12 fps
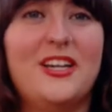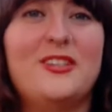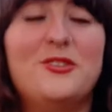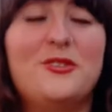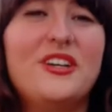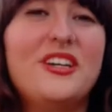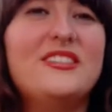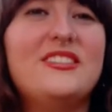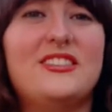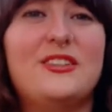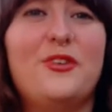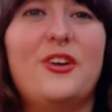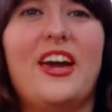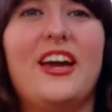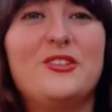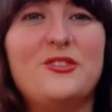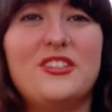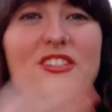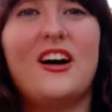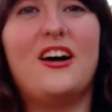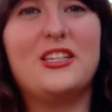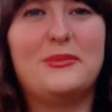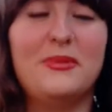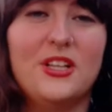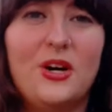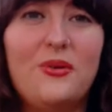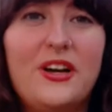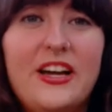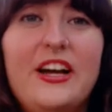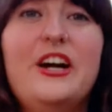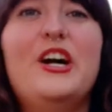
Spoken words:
students is if you can't do the toss below it,